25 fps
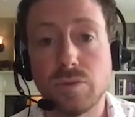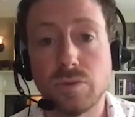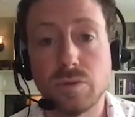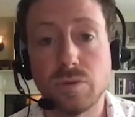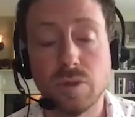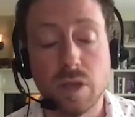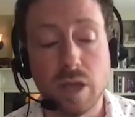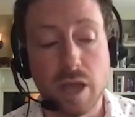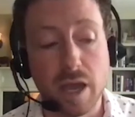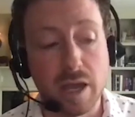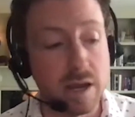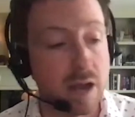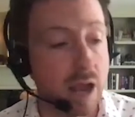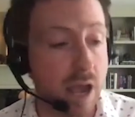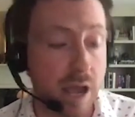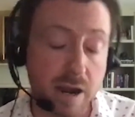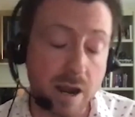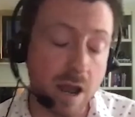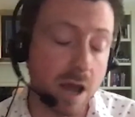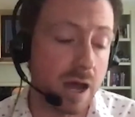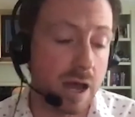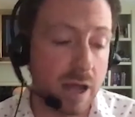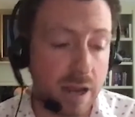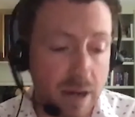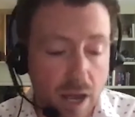and
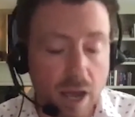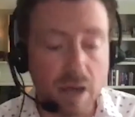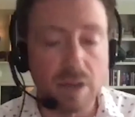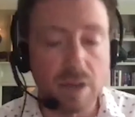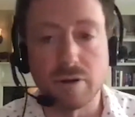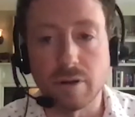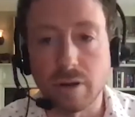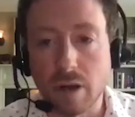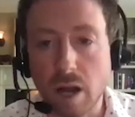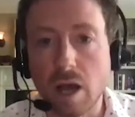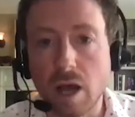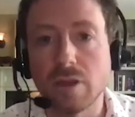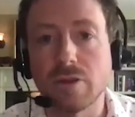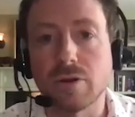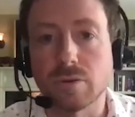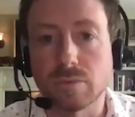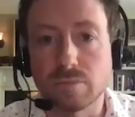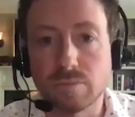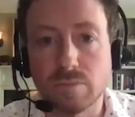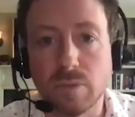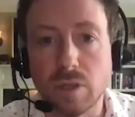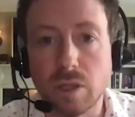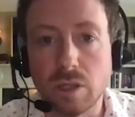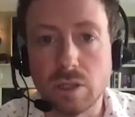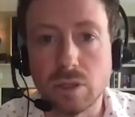other
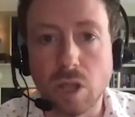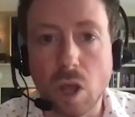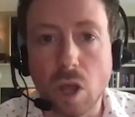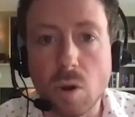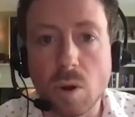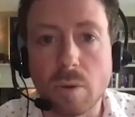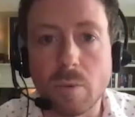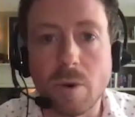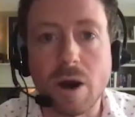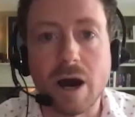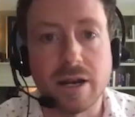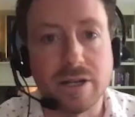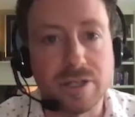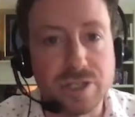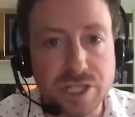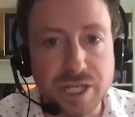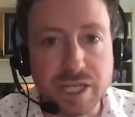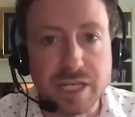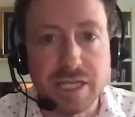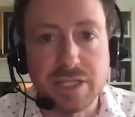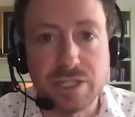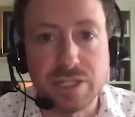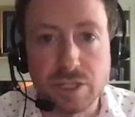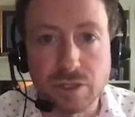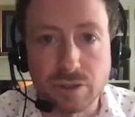lower wattage,
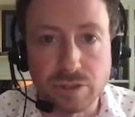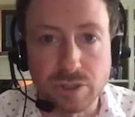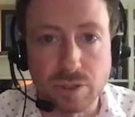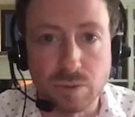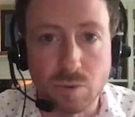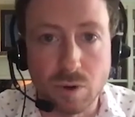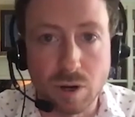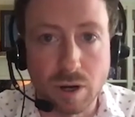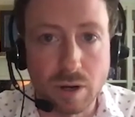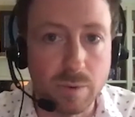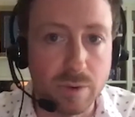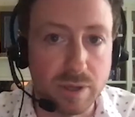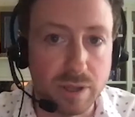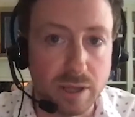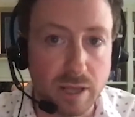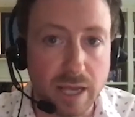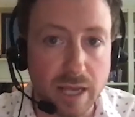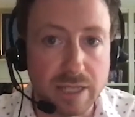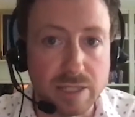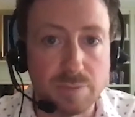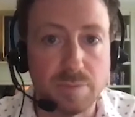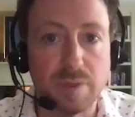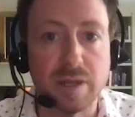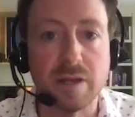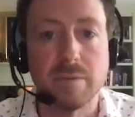easier to work with
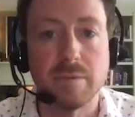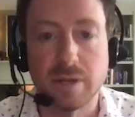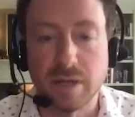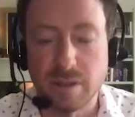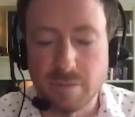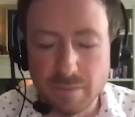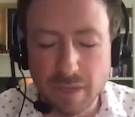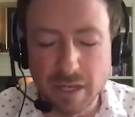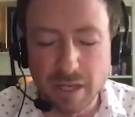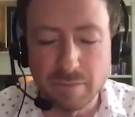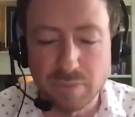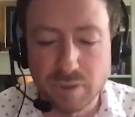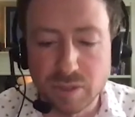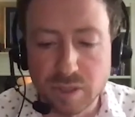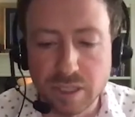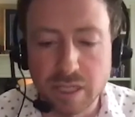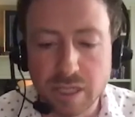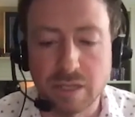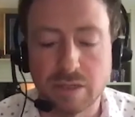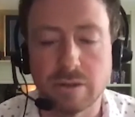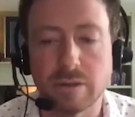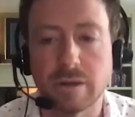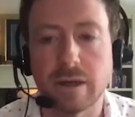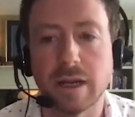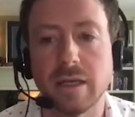lights, but in
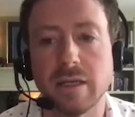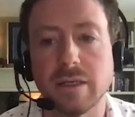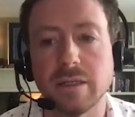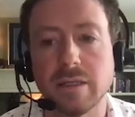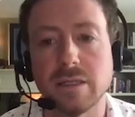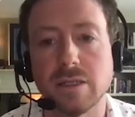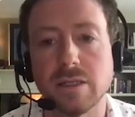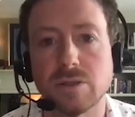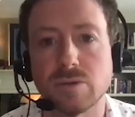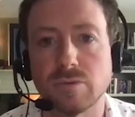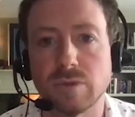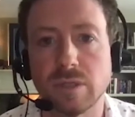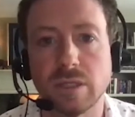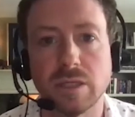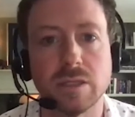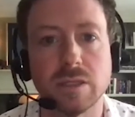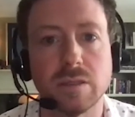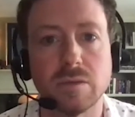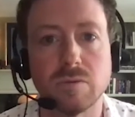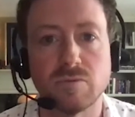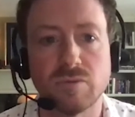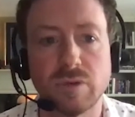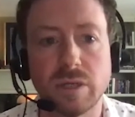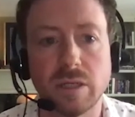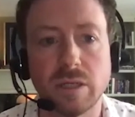particular LEDs are
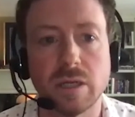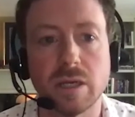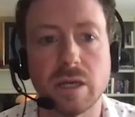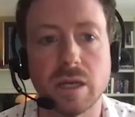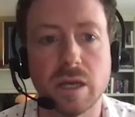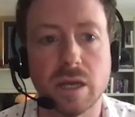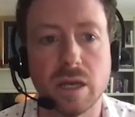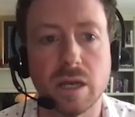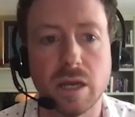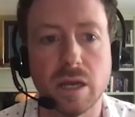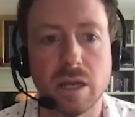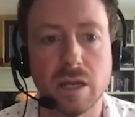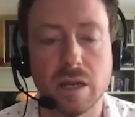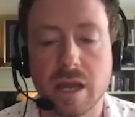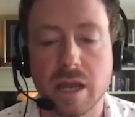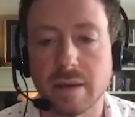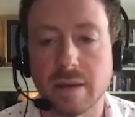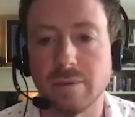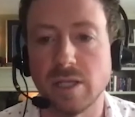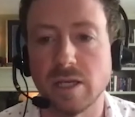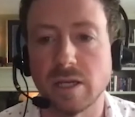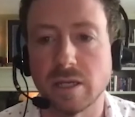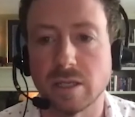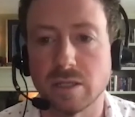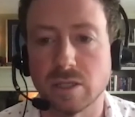really
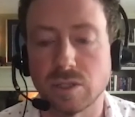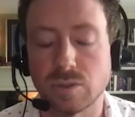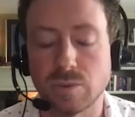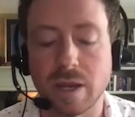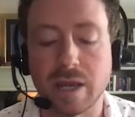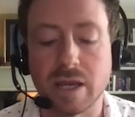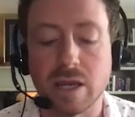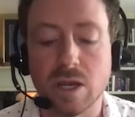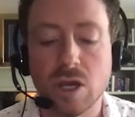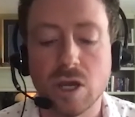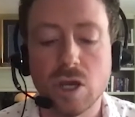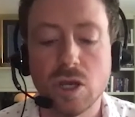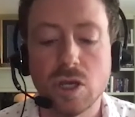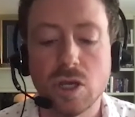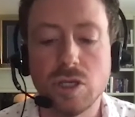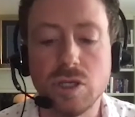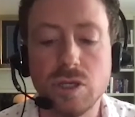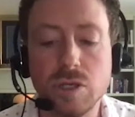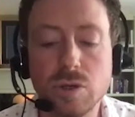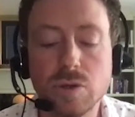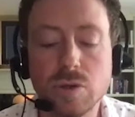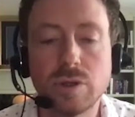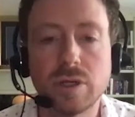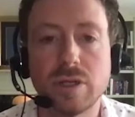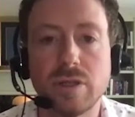enabling in this way.
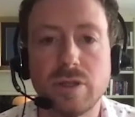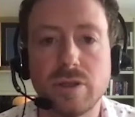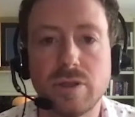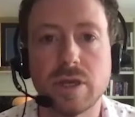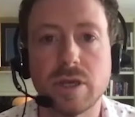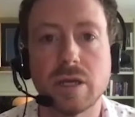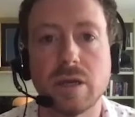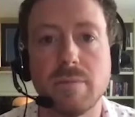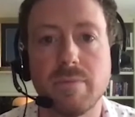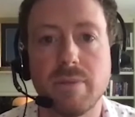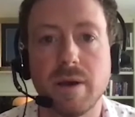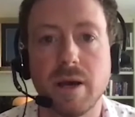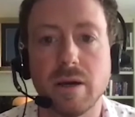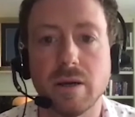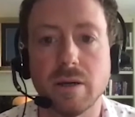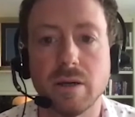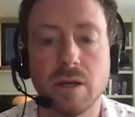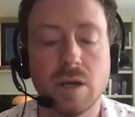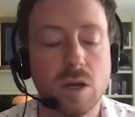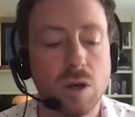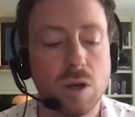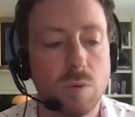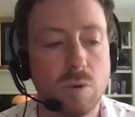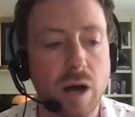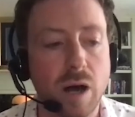You could think about,
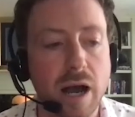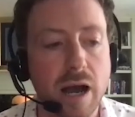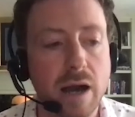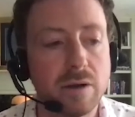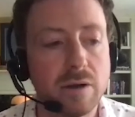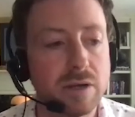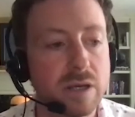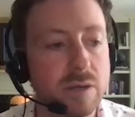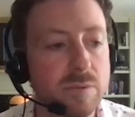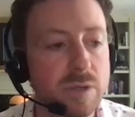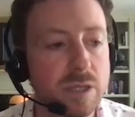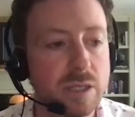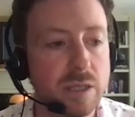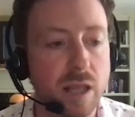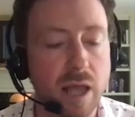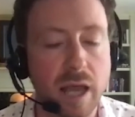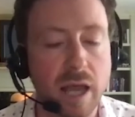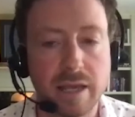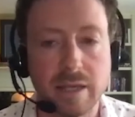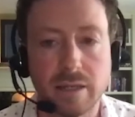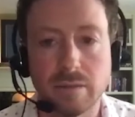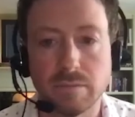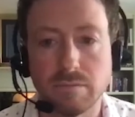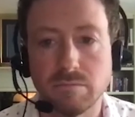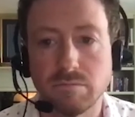well, how can we
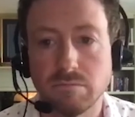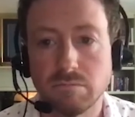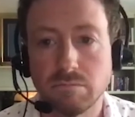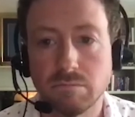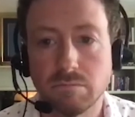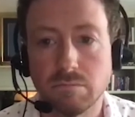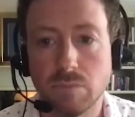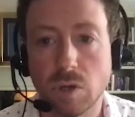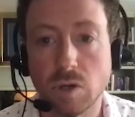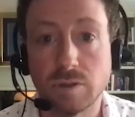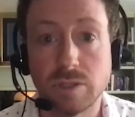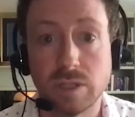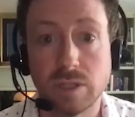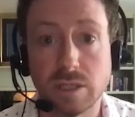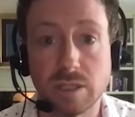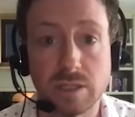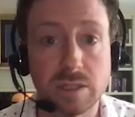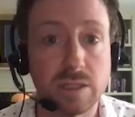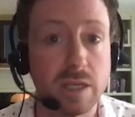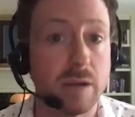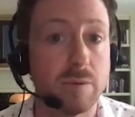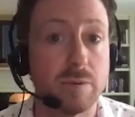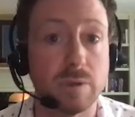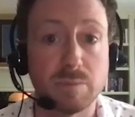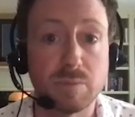light most of the
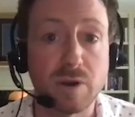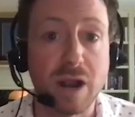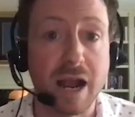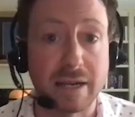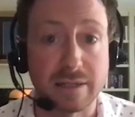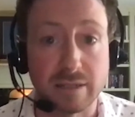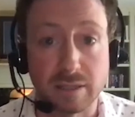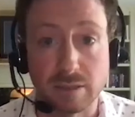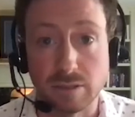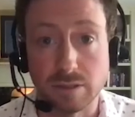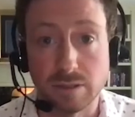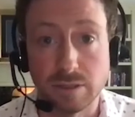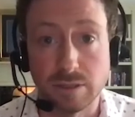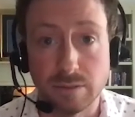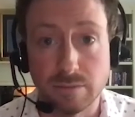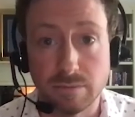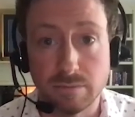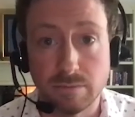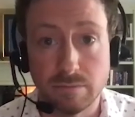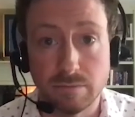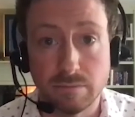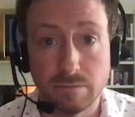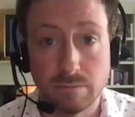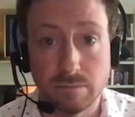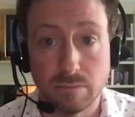set with practicals,
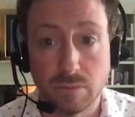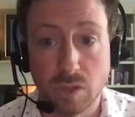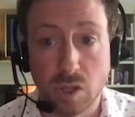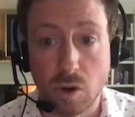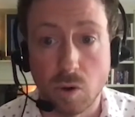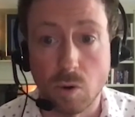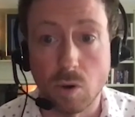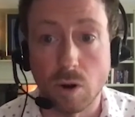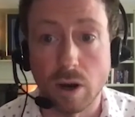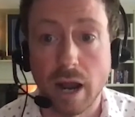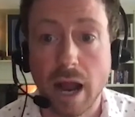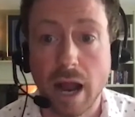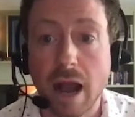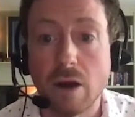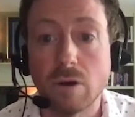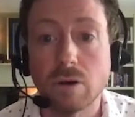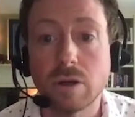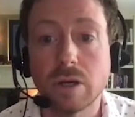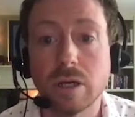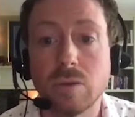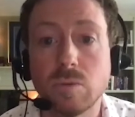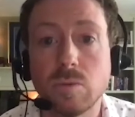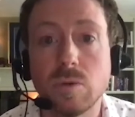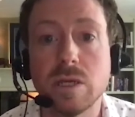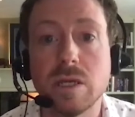or how
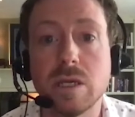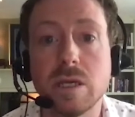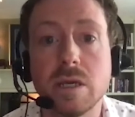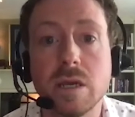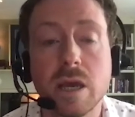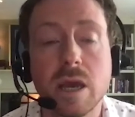could we